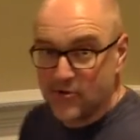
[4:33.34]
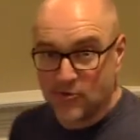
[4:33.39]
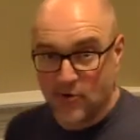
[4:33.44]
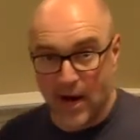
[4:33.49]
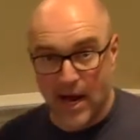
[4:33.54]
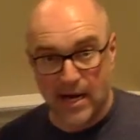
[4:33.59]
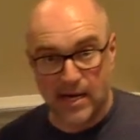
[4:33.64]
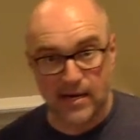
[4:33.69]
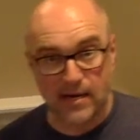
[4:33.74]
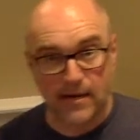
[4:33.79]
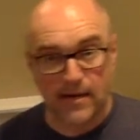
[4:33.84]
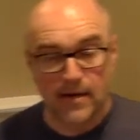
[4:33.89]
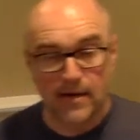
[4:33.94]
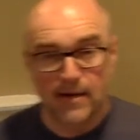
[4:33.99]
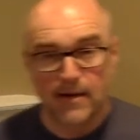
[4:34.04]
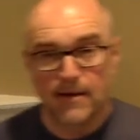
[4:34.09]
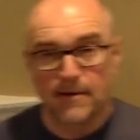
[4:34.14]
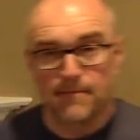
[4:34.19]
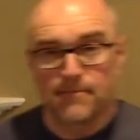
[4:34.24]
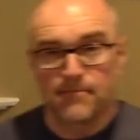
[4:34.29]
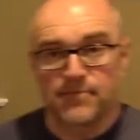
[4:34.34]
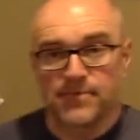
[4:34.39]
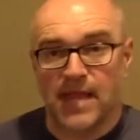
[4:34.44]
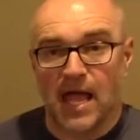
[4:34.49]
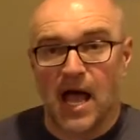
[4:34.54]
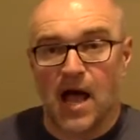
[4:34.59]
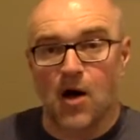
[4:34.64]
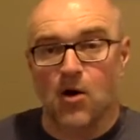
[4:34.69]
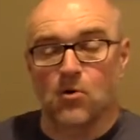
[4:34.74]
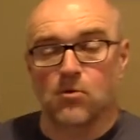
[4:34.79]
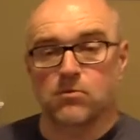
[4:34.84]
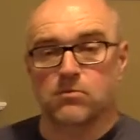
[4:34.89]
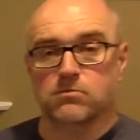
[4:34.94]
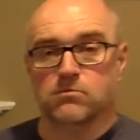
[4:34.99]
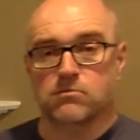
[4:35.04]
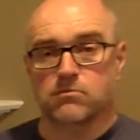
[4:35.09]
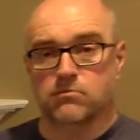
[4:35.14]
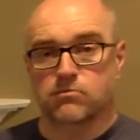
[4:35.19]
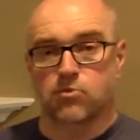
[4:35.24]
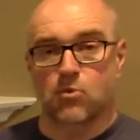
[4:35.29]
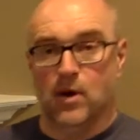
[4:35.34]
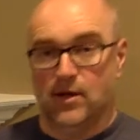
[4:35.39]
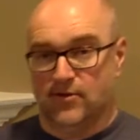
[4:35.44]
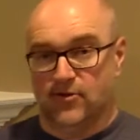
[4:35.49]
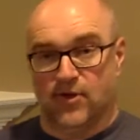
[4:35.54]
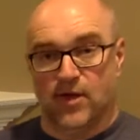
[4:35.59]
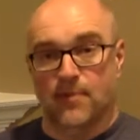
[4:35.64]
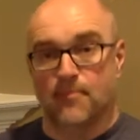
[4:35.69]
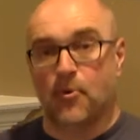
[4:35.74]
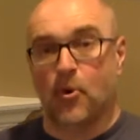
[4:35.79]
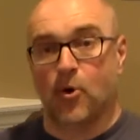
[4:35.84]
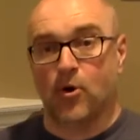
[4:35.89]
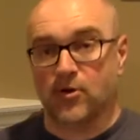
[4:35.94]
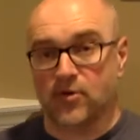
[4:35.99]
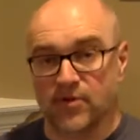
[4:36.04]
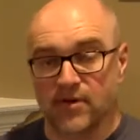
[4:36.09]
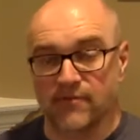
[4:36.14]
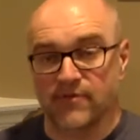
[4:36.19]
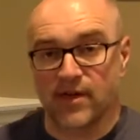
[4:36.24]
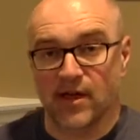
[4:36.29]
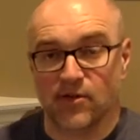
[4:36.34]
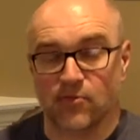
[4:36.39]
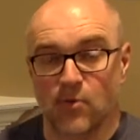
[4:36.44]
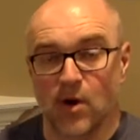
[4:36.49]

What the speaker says: strand. Now, what's the importance of this?